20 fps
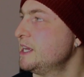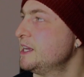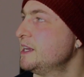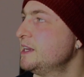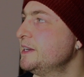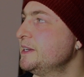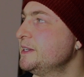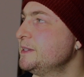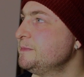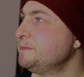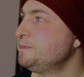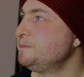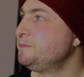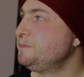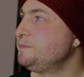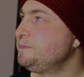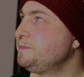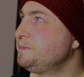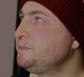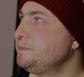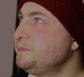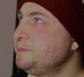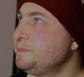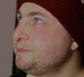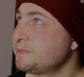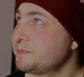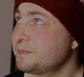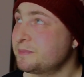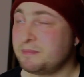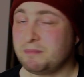
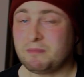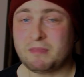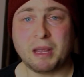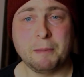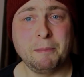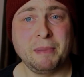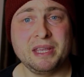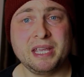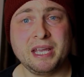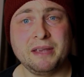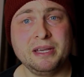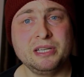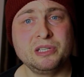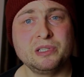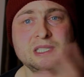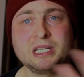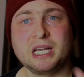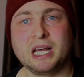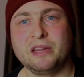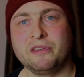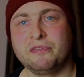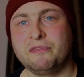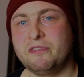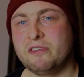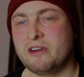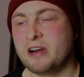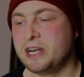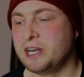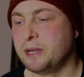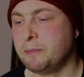But yeah, he does like the
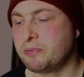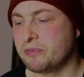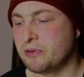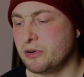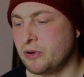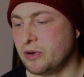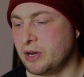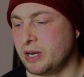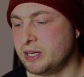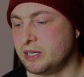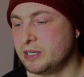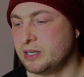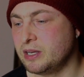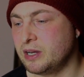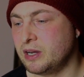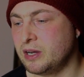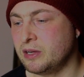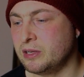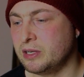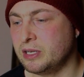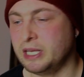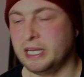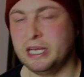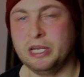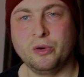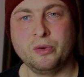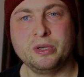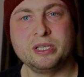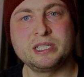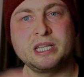Friday brew, and he
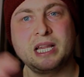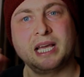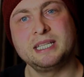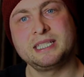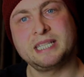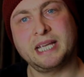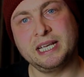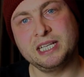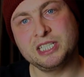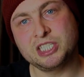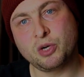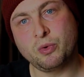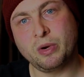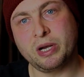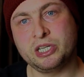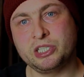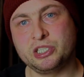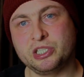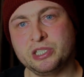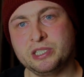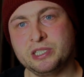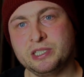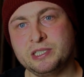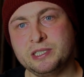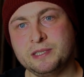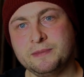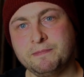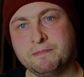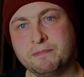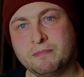always like takes
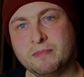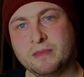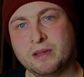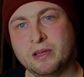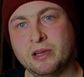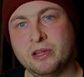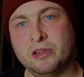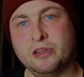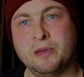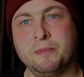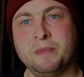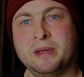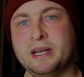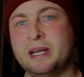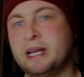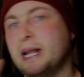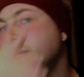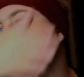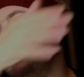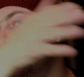questions at them and then